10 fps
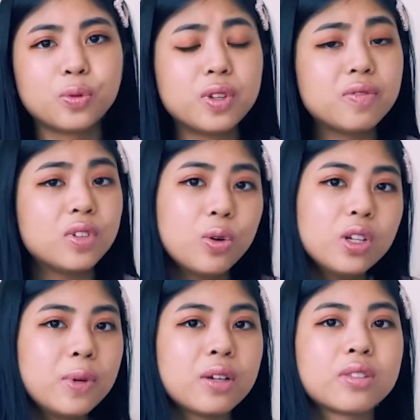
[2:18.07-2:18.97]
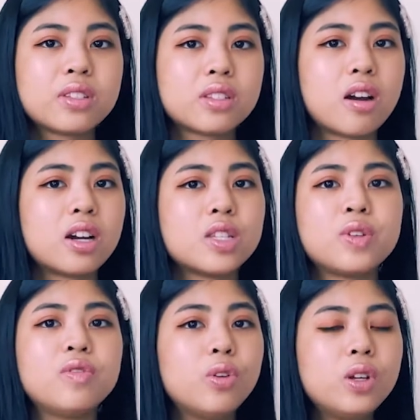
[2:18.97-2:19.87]
We've known about
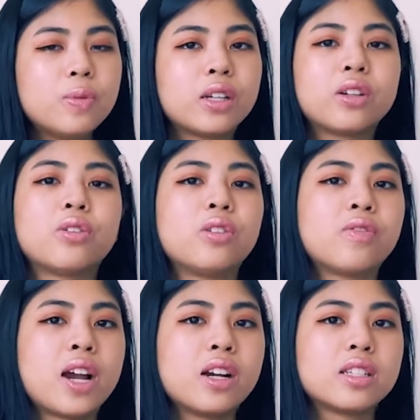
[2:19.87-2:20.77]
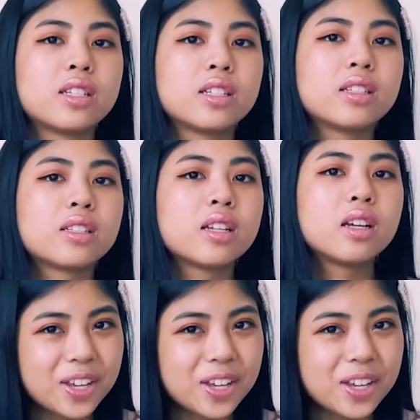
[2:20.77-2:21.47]
SARS, we've known about coronaviruses.